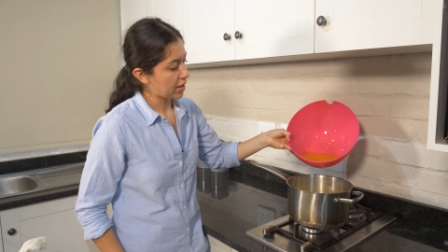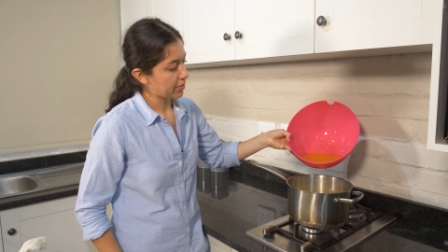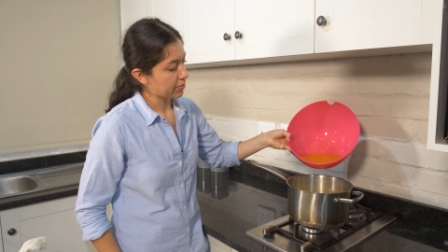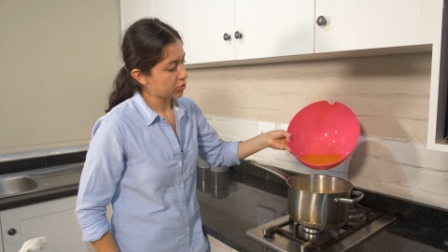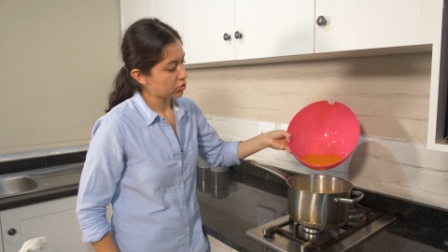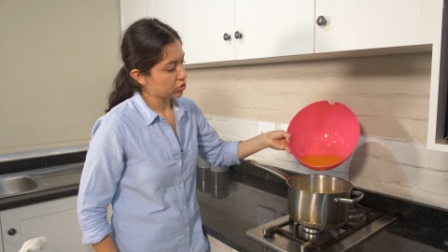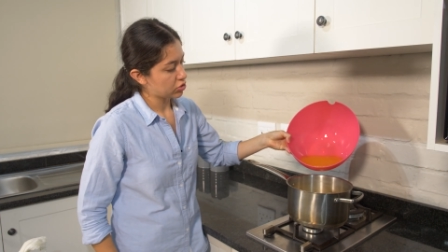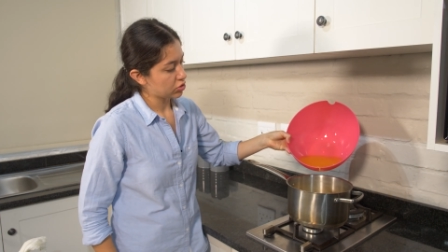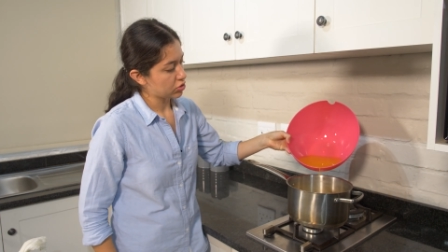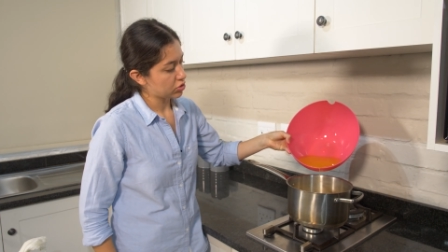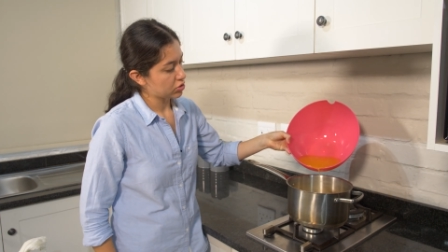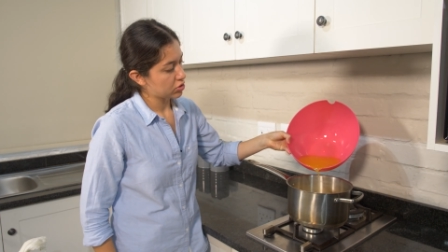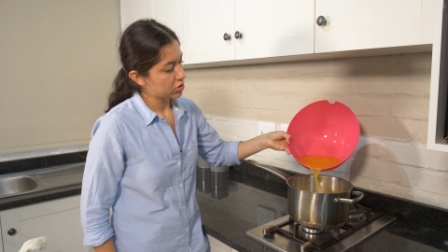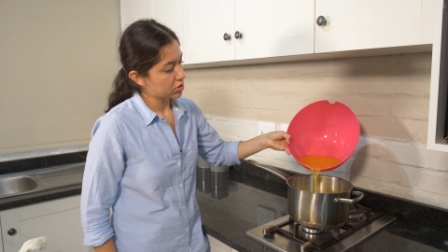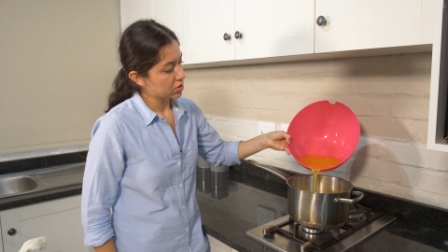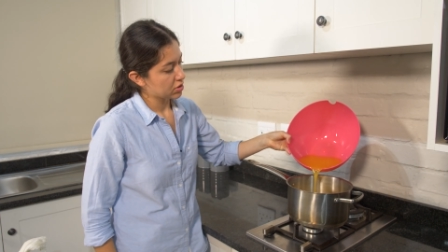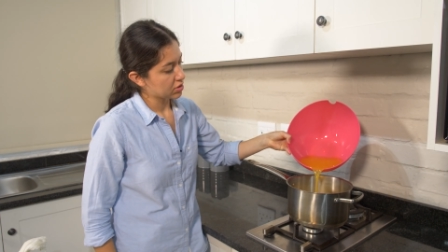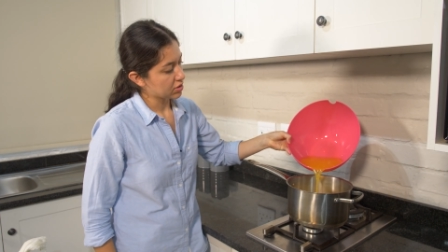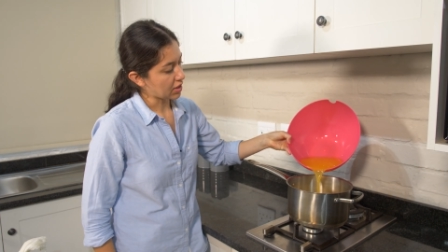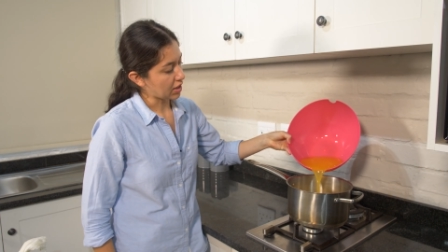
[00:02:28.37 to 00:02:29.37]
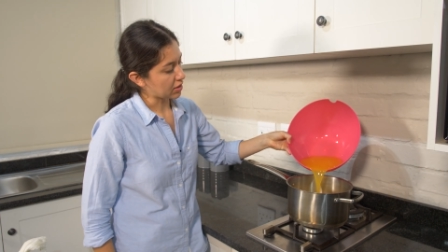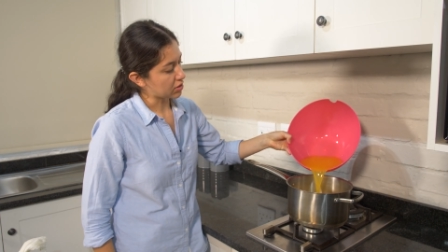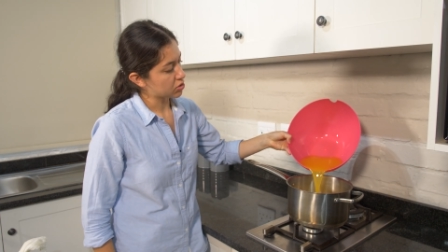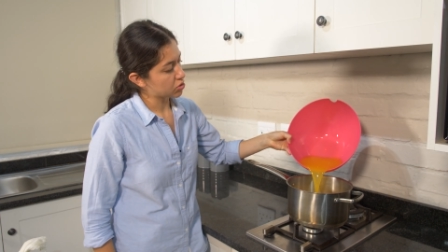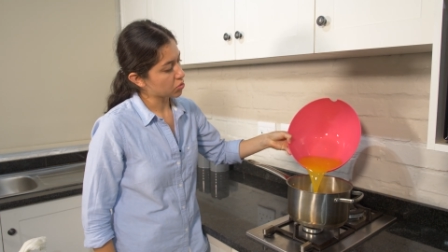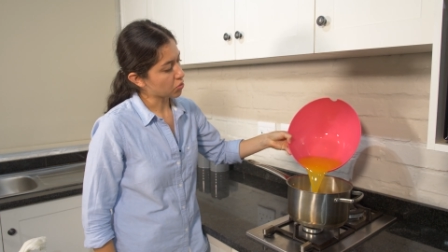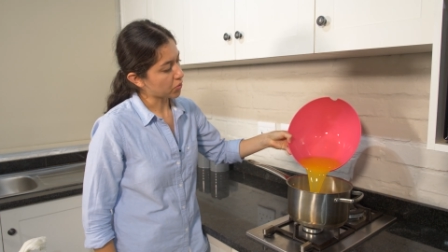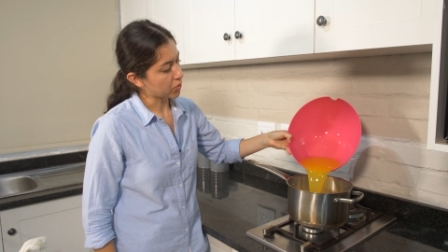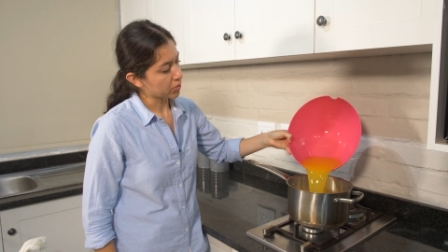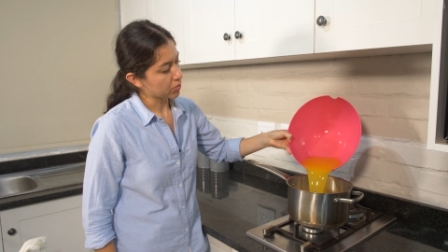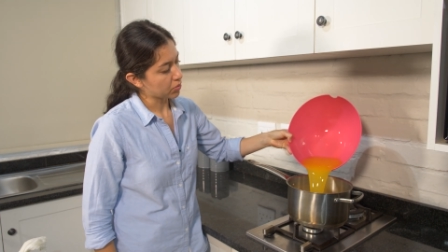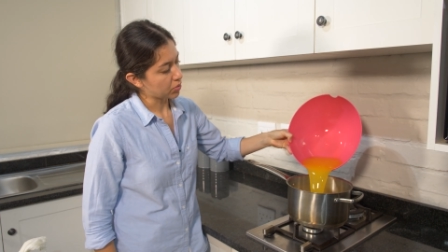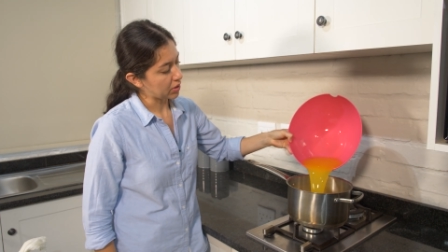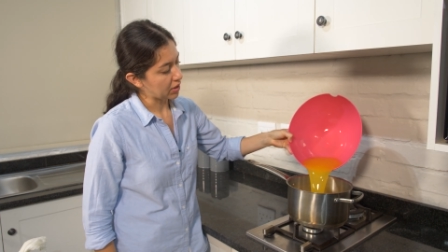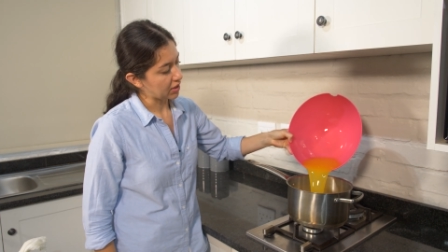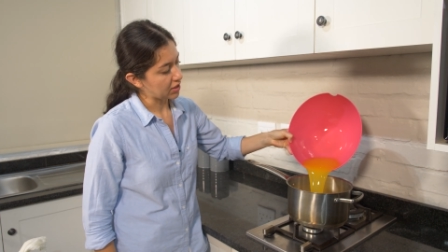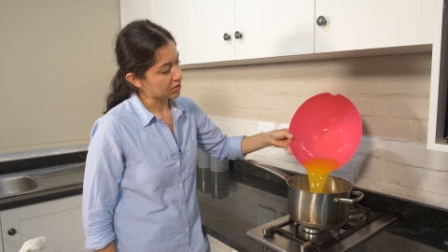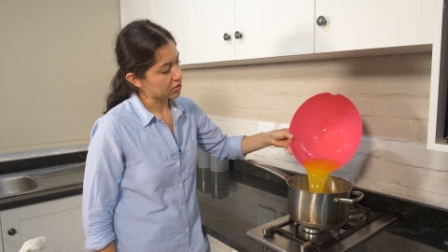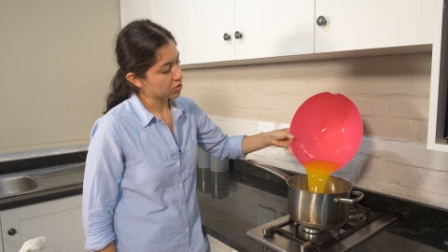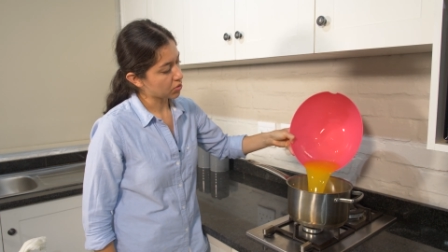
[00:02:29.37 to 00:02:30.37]
lemon juice that
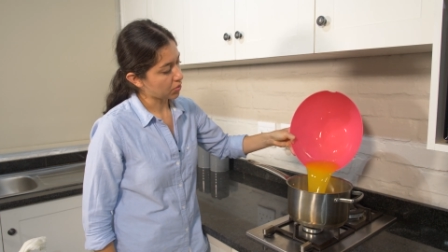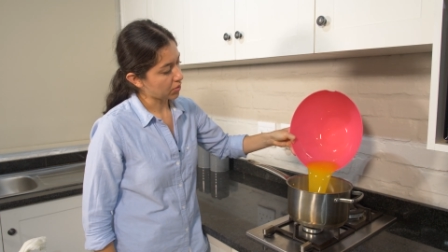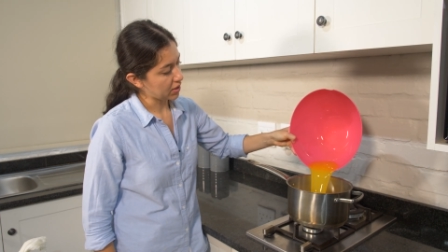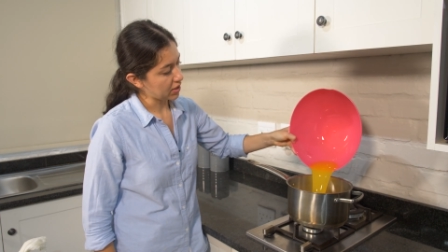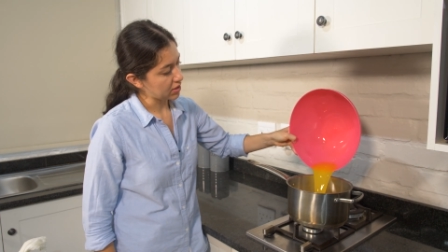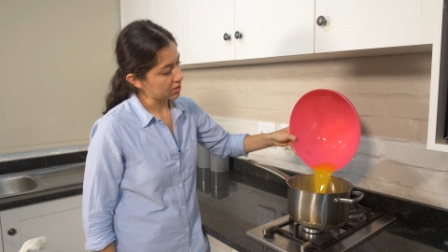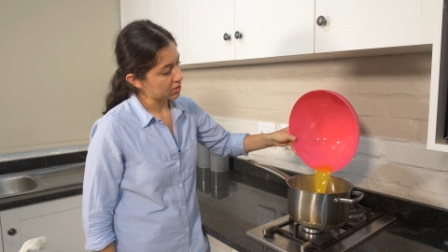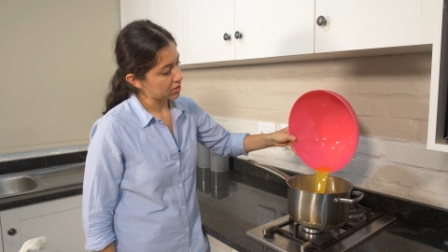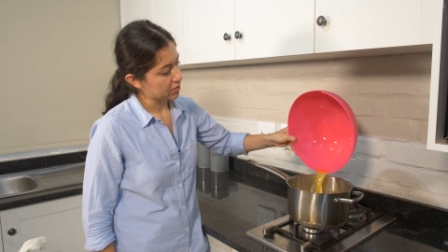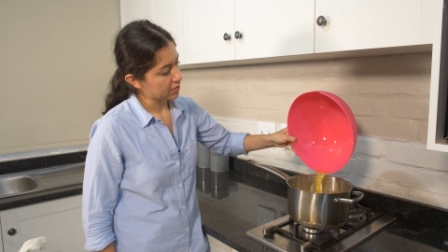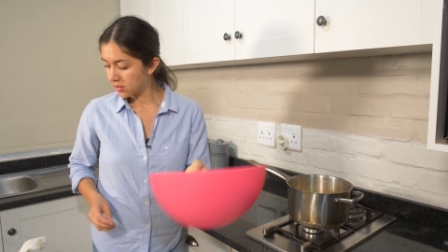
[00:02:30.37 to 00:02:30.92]
we squeeze.